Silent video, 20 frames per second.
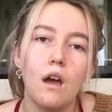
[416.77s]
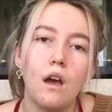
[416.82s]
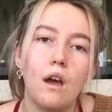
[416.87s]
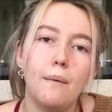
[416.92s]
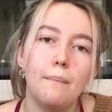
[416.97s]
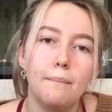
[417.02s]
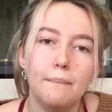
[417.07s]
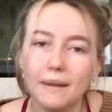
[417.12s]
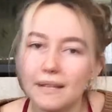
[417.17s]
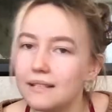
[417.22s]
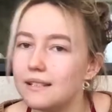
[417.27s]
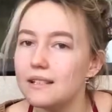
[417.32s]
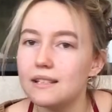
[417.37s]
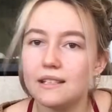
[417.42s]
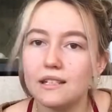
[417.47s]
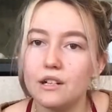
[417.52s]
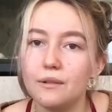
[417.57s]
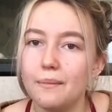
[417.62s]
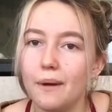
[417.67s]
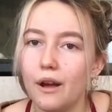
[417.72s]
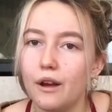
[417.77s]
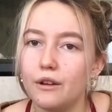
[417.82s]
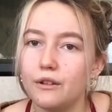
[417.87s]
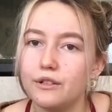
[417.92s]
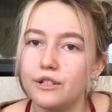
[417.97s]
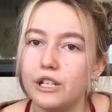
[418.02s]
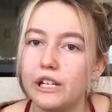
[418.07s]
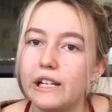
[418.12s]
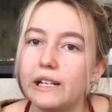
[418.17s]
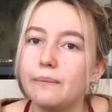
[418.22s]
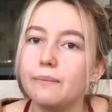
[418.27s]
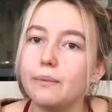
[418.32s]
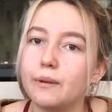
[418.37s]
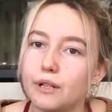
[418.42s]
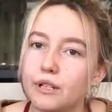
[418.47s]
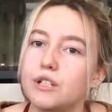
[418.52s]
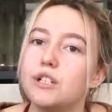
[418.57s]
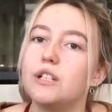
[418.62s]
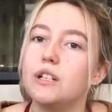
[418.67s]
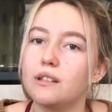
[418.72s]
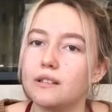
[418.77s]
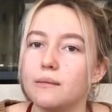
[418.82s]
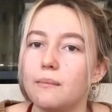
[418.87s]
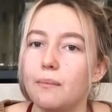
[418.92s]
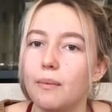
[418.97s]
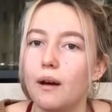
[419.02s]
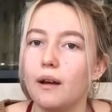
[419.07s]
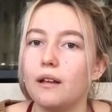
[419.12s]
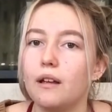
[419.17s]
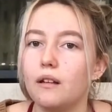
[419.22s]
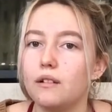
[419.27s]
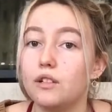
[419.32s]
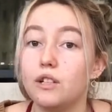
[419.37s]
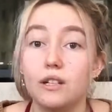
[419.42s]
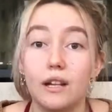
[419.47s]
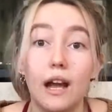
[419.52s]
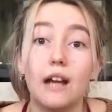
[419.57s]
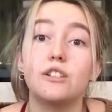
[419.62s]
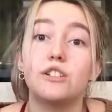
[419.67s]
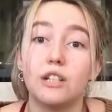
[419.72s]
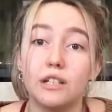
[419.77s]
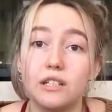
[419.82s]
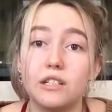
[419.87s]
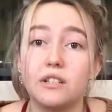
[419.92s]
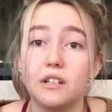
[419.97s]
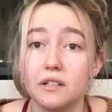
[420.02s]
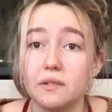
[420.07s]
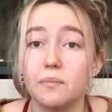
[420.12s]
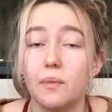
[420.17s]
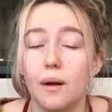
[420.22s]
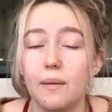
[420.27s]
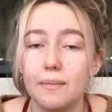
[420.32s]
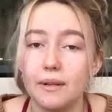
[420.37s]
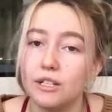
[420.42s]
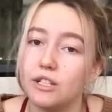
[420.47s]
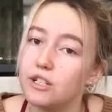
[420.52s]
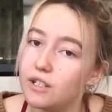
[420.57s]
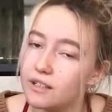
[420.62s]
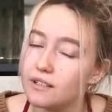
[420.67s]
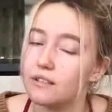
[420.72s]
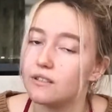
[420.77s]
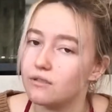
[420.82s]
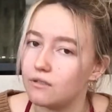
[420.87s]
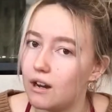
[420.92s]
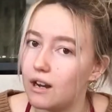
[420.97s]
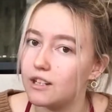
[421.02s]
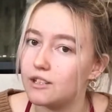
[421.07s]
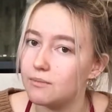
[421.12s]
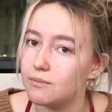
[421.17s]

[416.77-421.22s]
Missy's still my OG because she doesn't bite she actually actually does bite me, she doesn't scratch